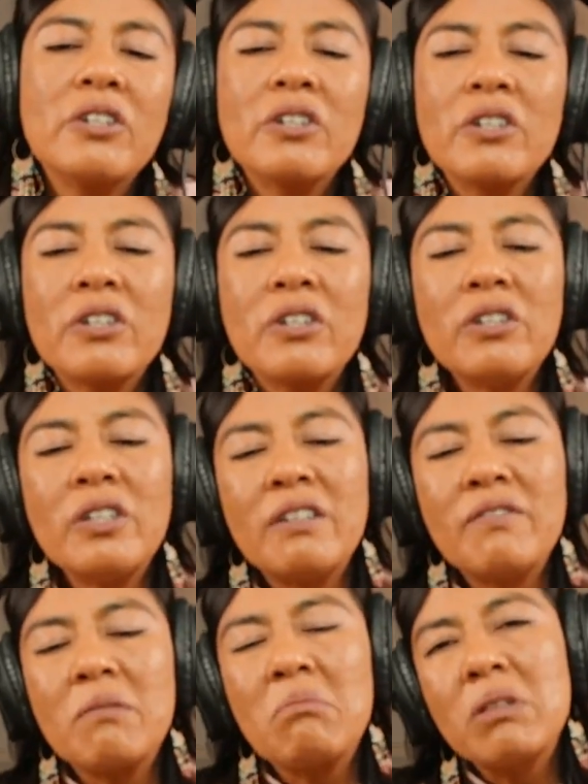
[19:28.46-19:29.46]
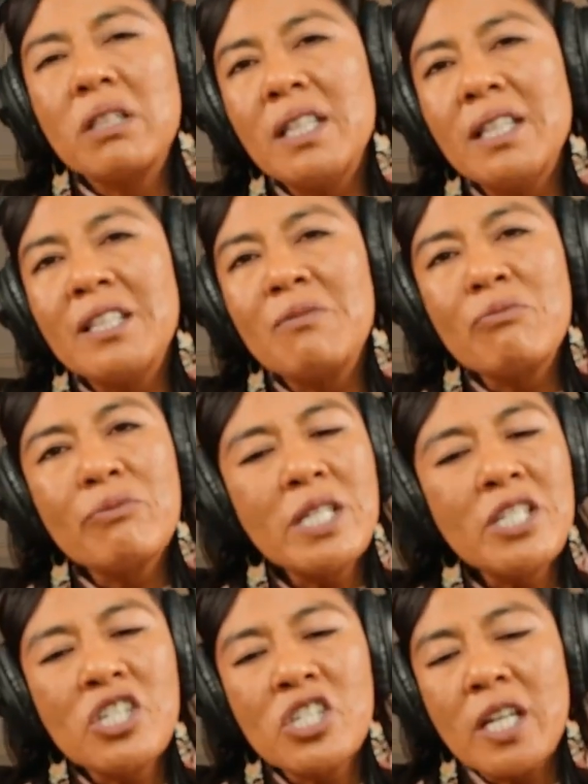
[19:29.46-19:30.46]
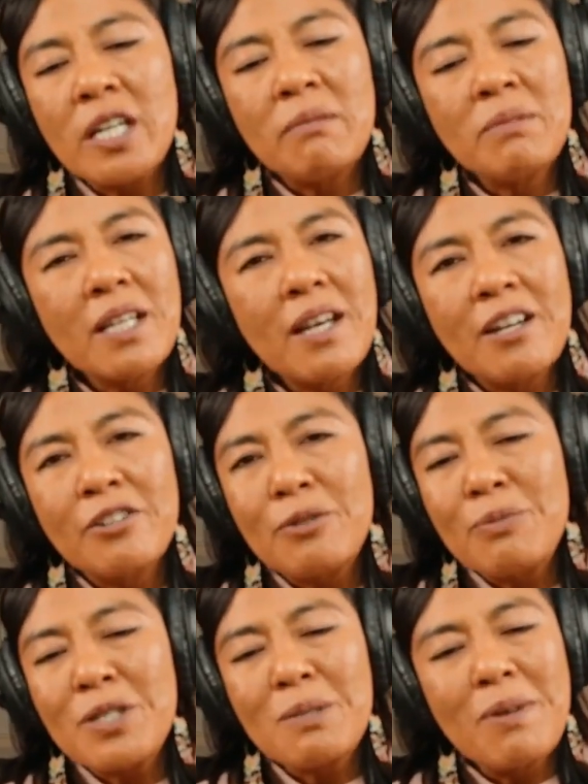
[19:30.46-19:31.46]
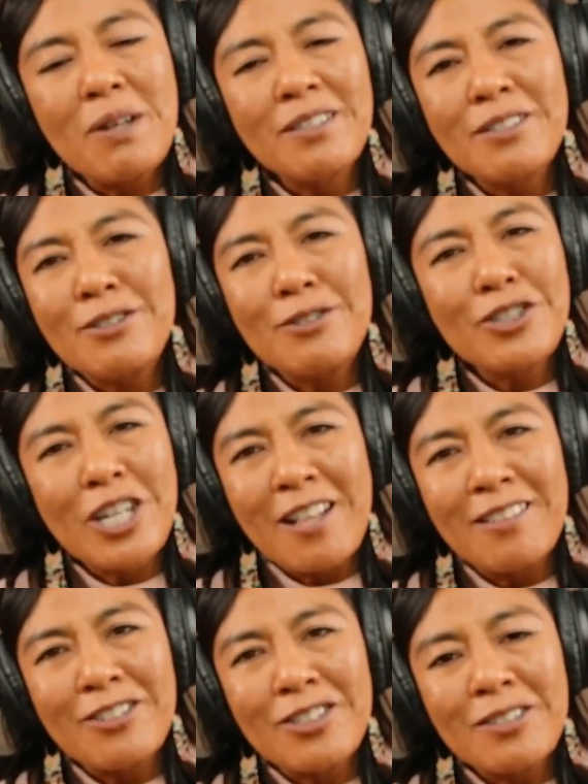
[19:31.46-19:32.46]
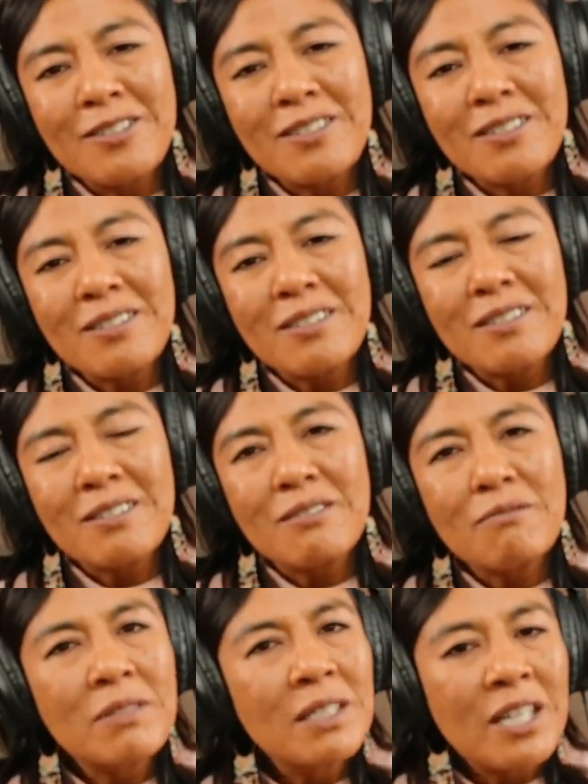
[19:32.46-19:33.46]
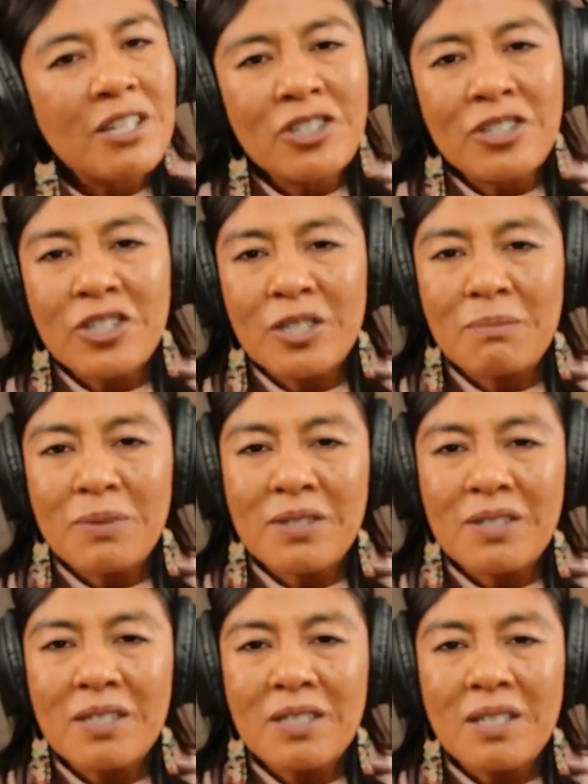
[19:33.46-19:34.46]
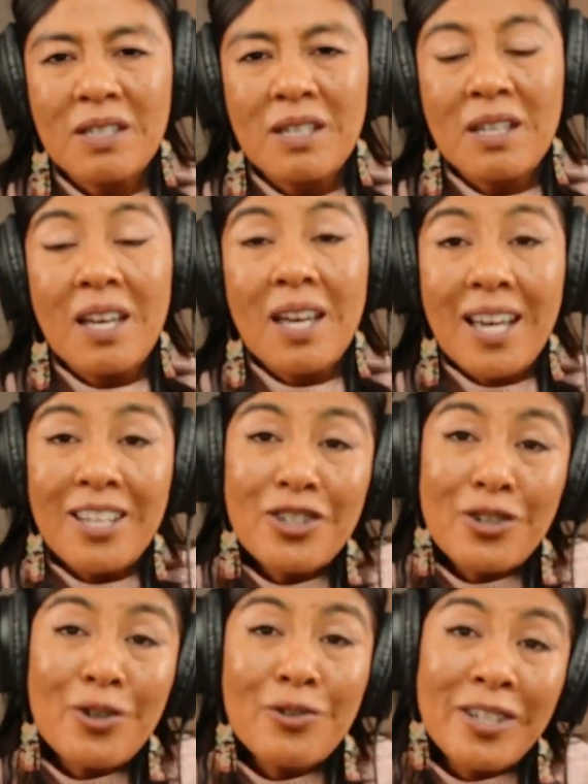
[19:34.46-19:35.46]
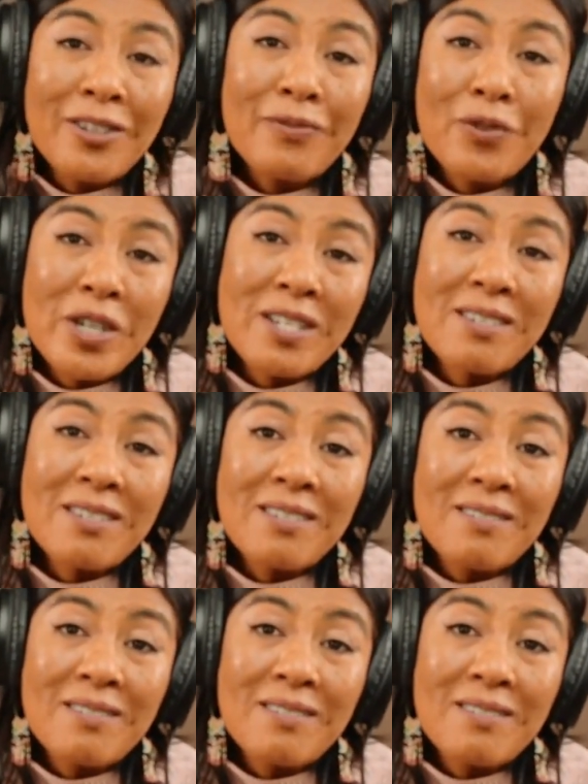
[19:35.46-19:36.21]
could have completely reshaped how you responded to challenges, relationships, and your own inner voice.